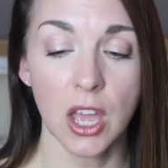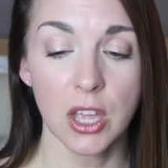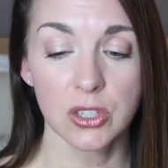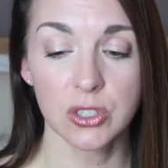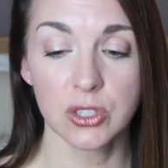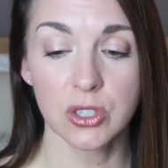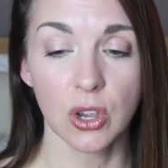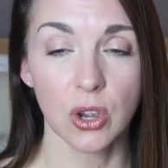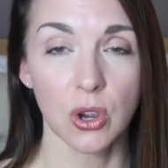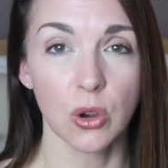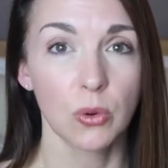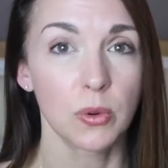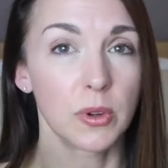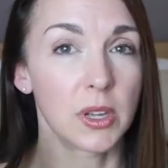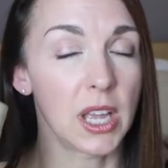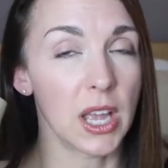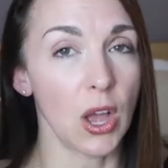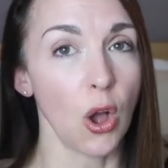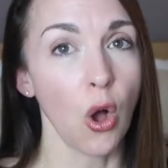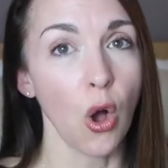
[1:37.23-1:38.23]
So
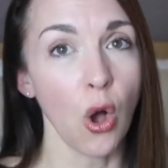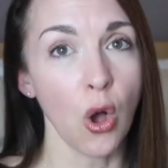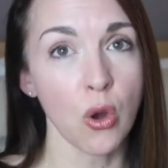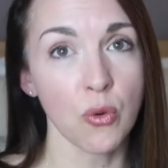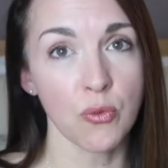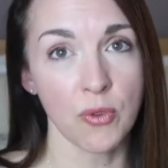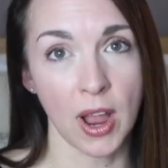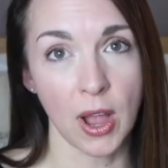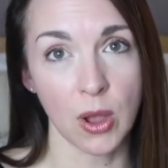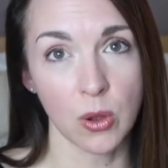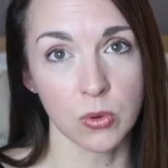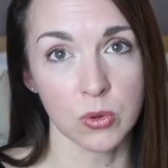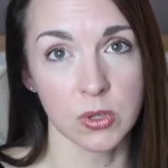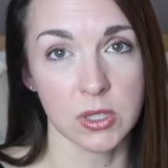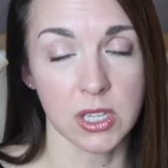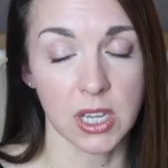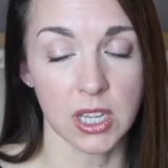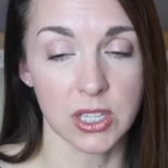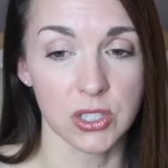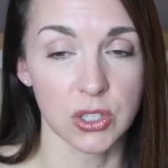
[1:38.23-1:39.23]
all
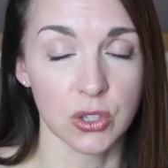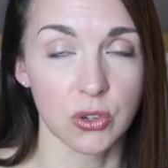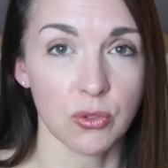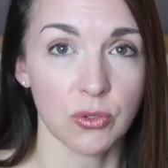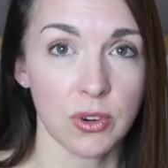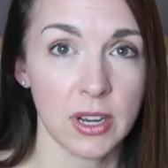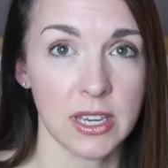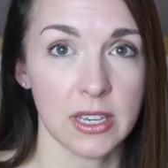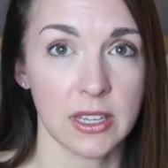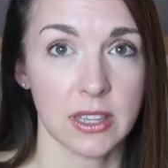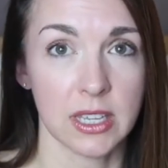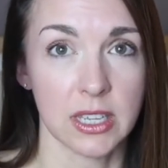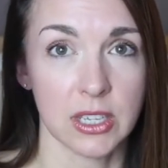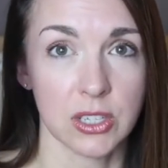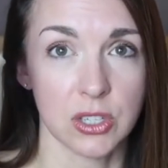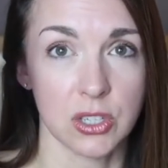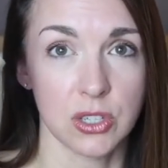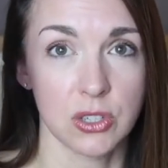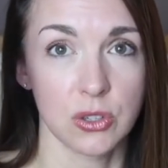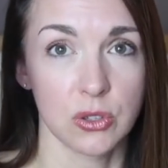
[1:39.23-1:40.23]
round, it's a great thing
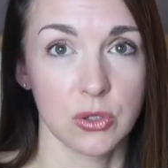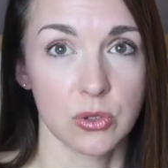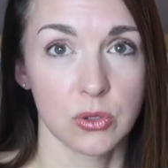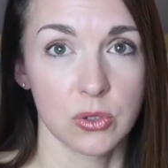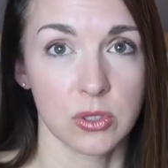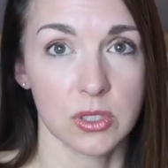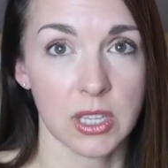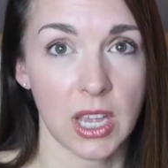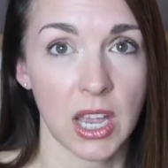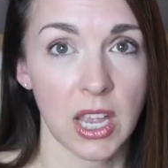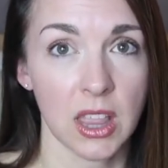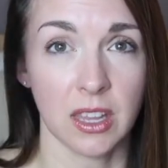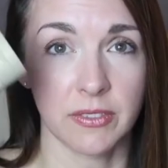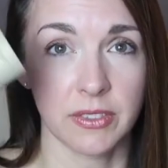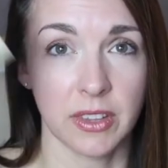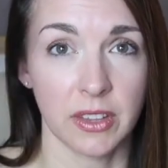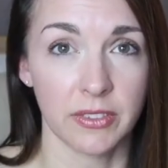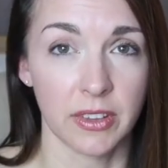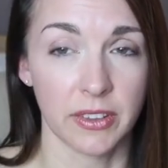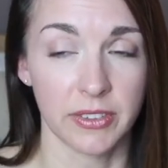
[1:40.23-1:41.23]
to use. I
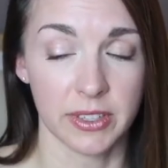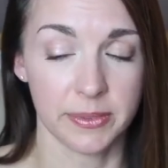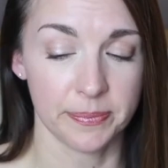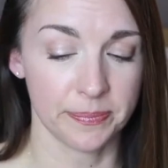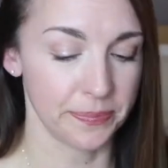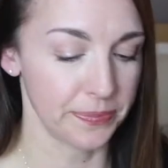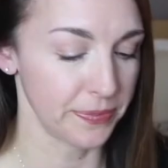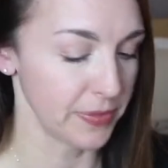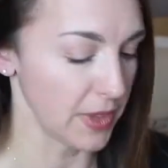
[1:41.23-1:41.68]
love, love, love it.